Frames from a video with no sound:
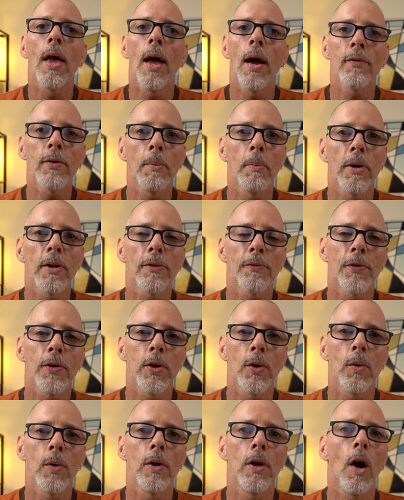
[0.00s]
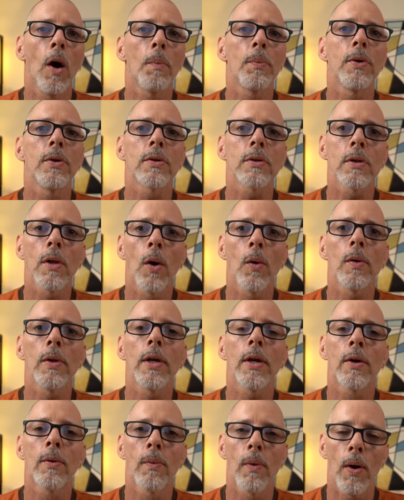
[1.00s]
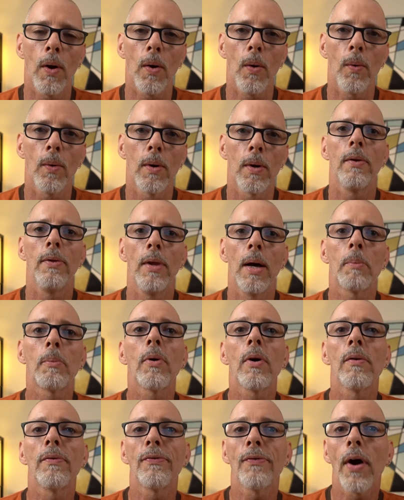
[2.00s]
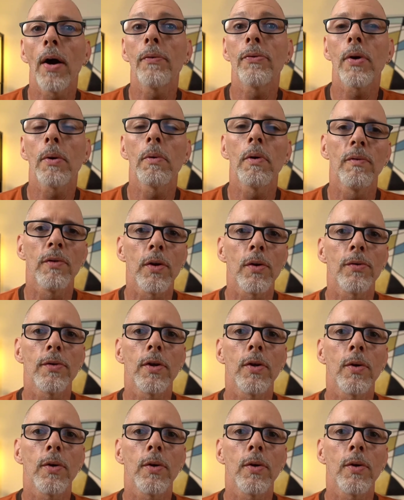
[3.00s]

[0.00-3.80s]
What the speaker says: every month for you and help you slowly grow the number of 5-star reviews that